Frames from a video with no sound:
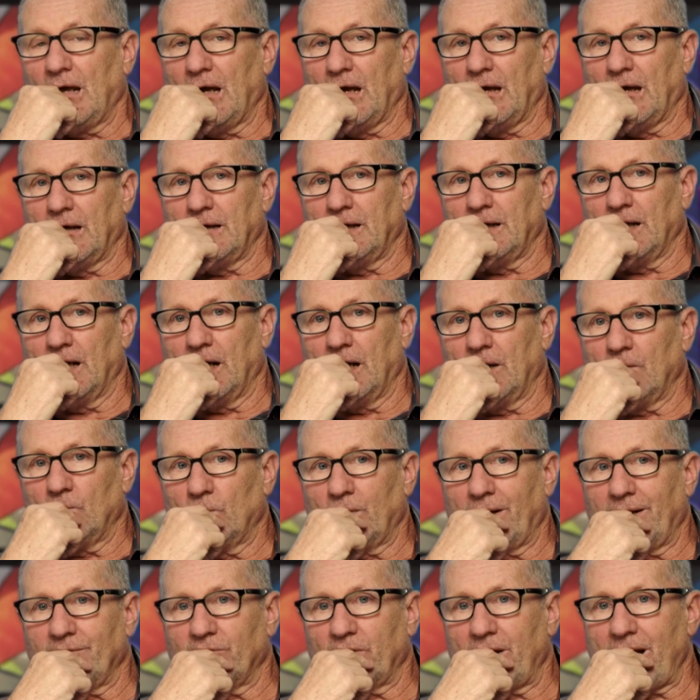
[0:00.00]
And
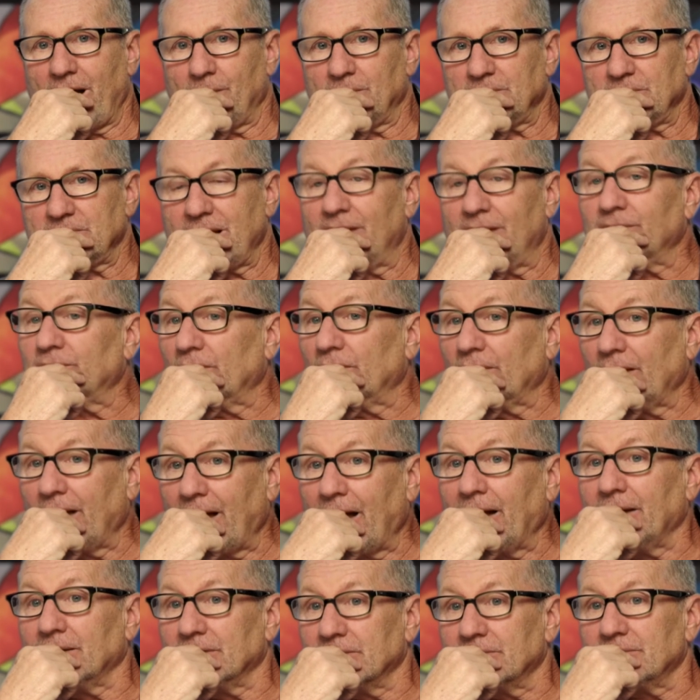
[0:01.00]
whatever happens after
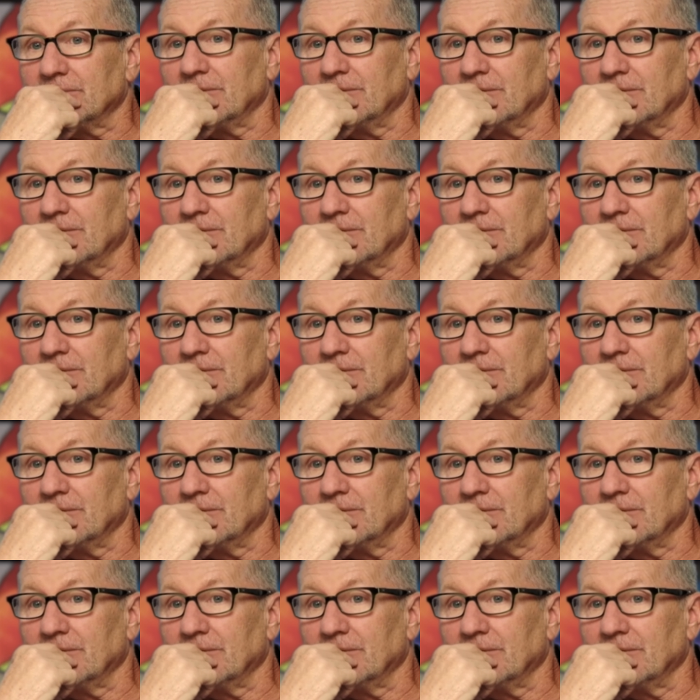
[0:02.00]
that